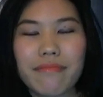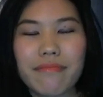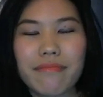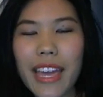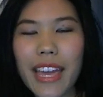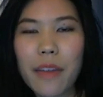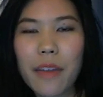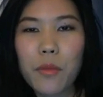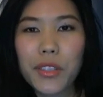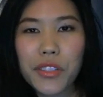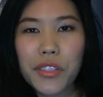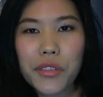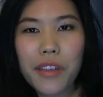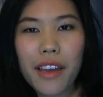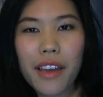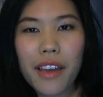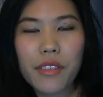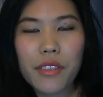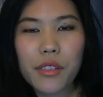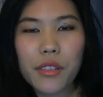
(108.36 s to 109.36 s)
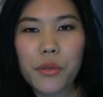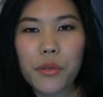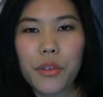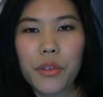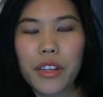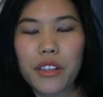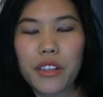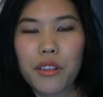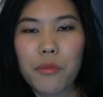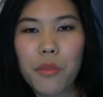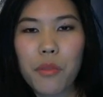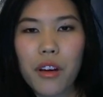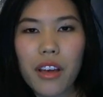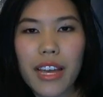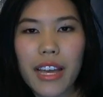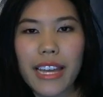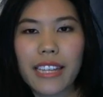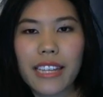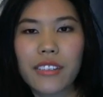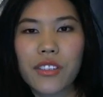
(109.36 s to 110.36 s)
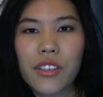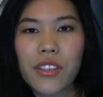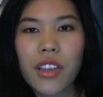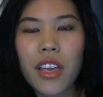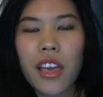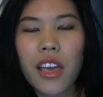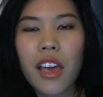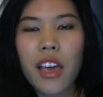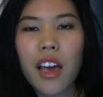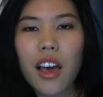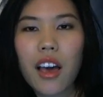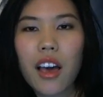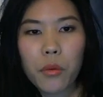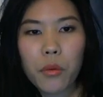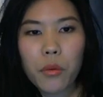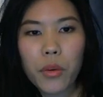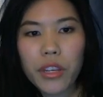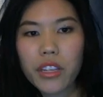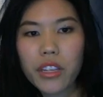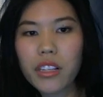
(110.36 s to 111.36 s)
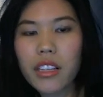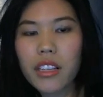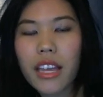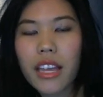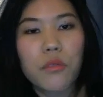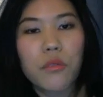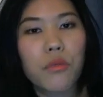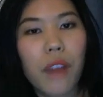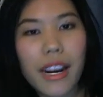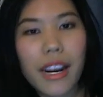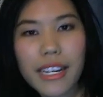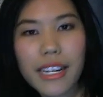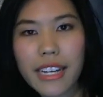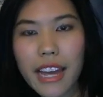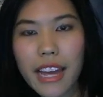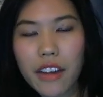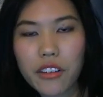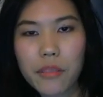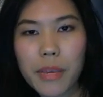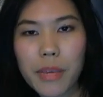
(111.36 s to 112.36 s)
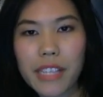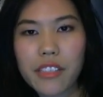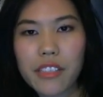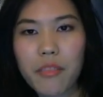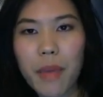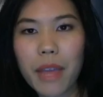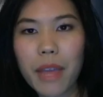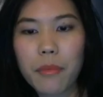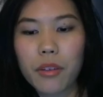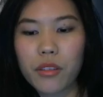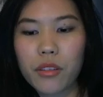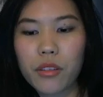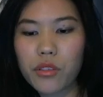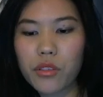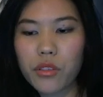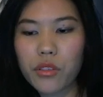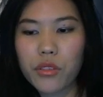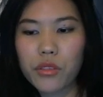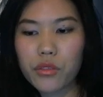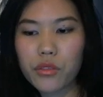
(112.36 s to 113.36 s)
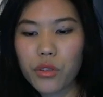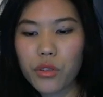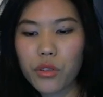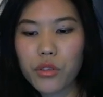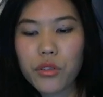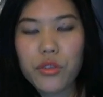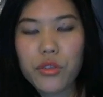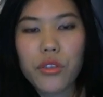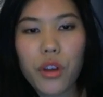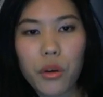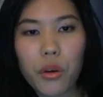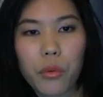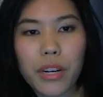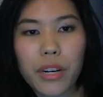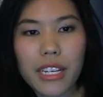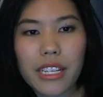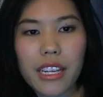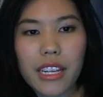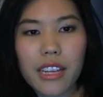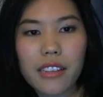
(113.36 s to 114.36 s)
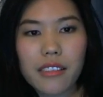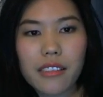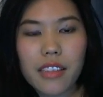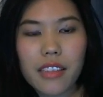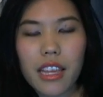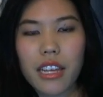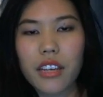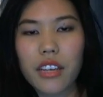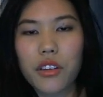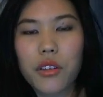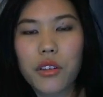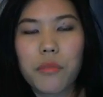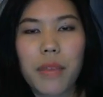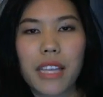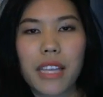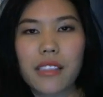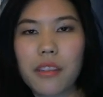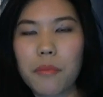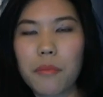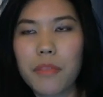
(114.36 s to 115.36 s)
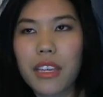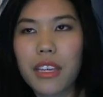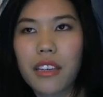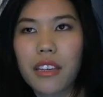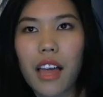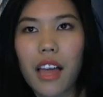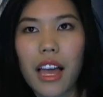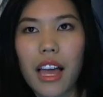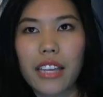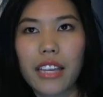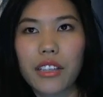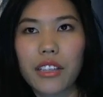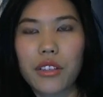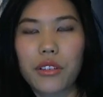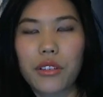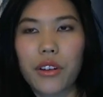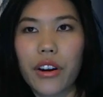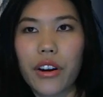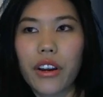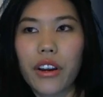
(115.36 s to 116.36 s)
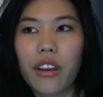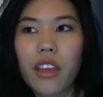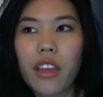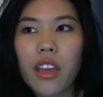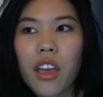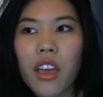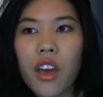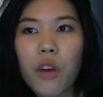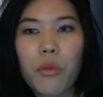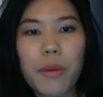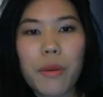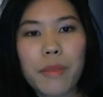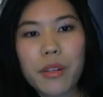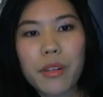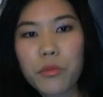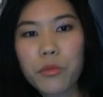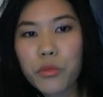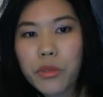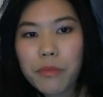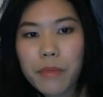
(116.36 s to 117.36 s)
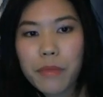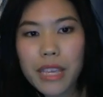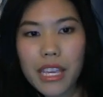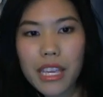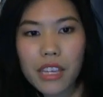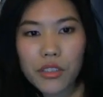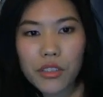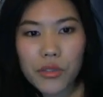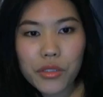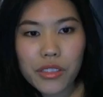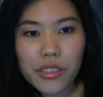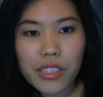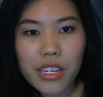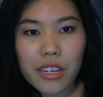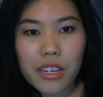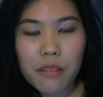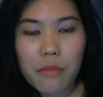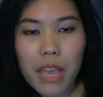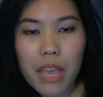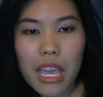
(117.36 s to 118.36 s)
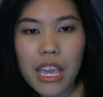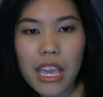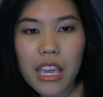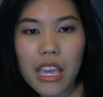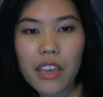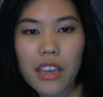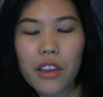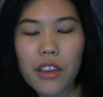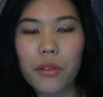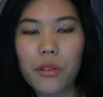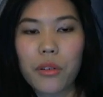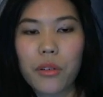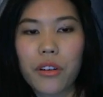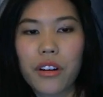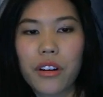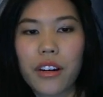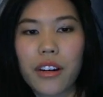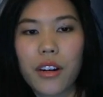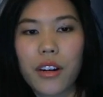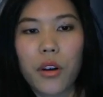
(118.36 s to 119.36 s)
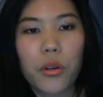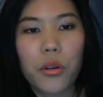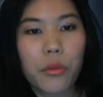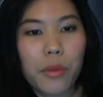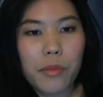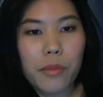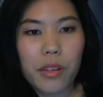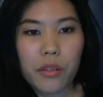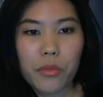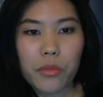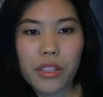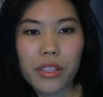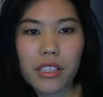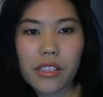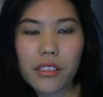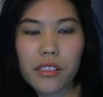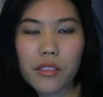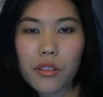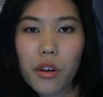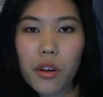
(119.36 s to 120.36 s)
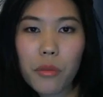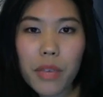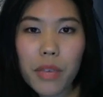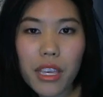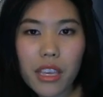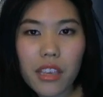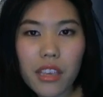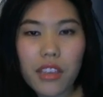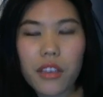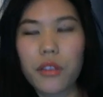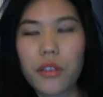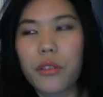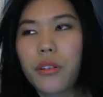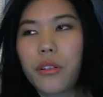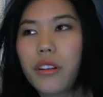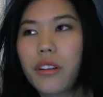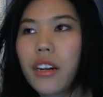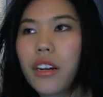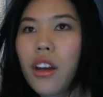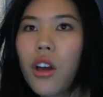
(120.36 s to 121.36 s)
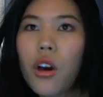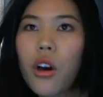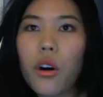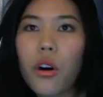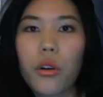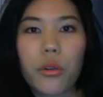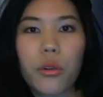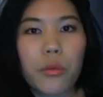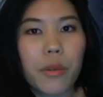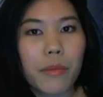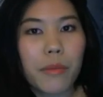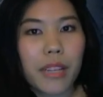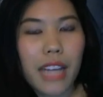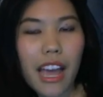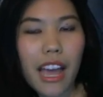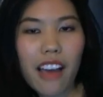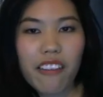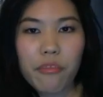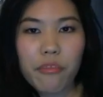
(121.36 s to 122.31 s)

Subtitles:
Okay, once you have this thought in your mind, I want you to like write it out on a piece of paper so you know what it is. And it could be something like, women wouldn't be interested in me, or all women are really snobby, or all women have